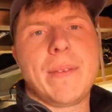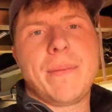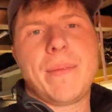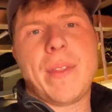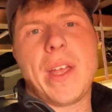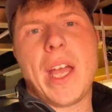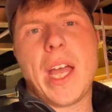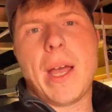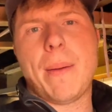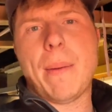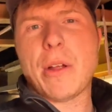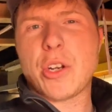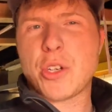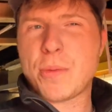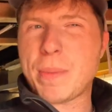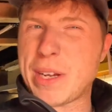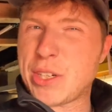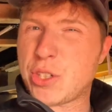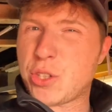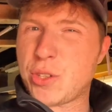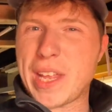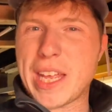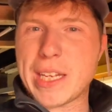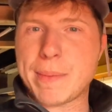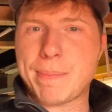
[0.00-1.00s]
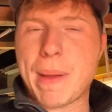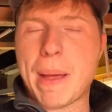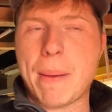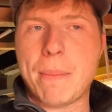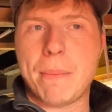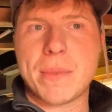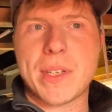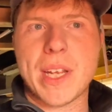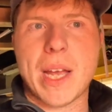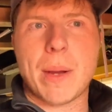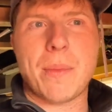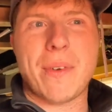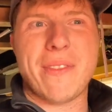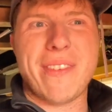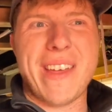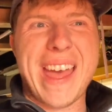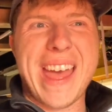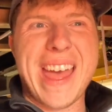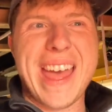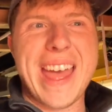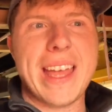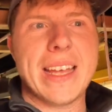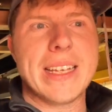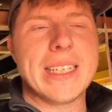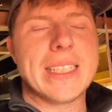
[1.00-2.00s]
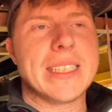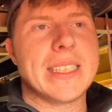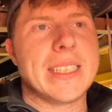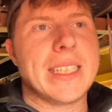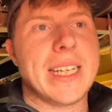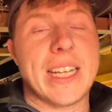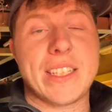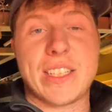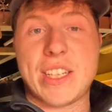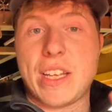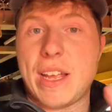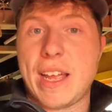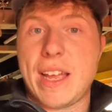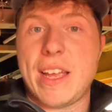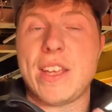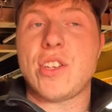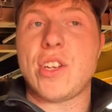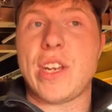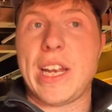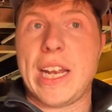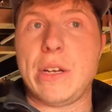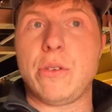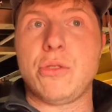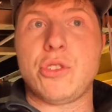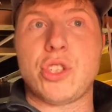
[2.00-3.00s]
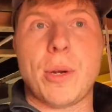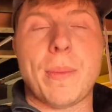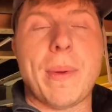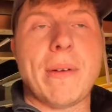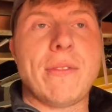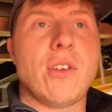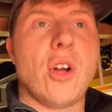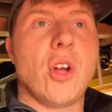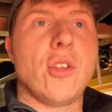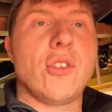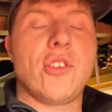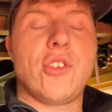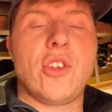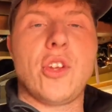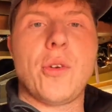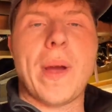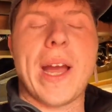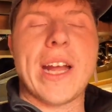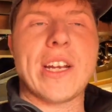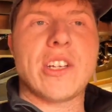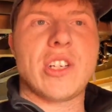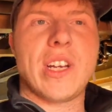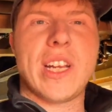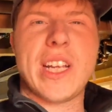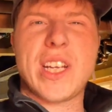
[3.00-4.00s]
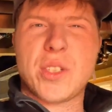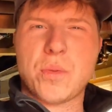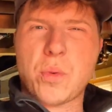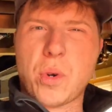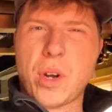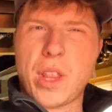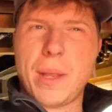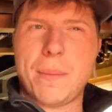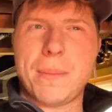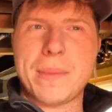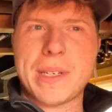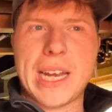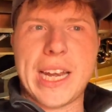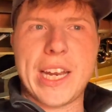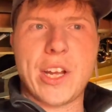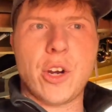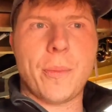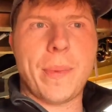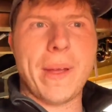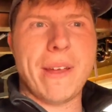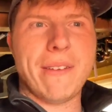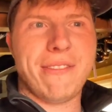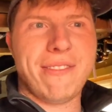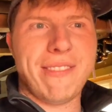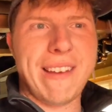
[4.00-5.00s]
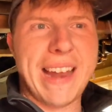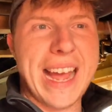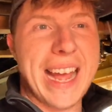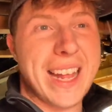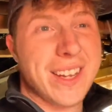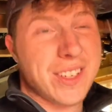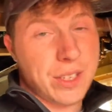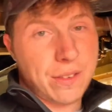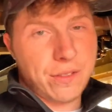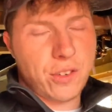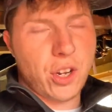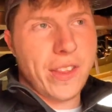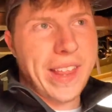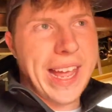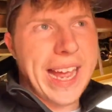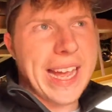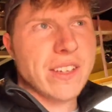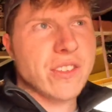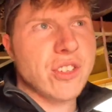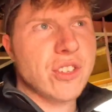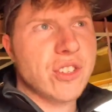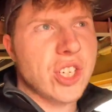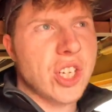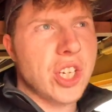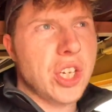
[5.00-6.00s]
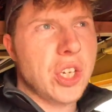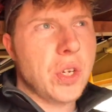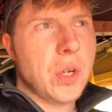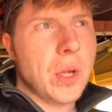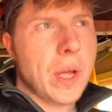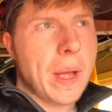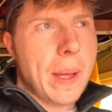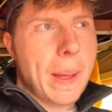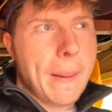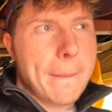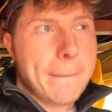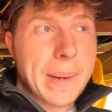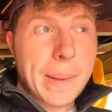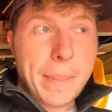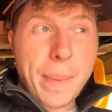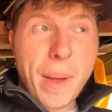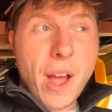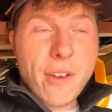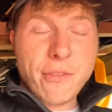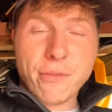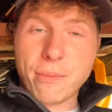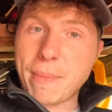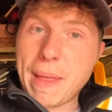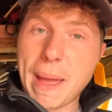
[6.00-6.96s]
I'll just make sure that's pumped up with air. That is a little job I've got to do actually, because one of them's a little bit flat, so I've got that to do. But apart from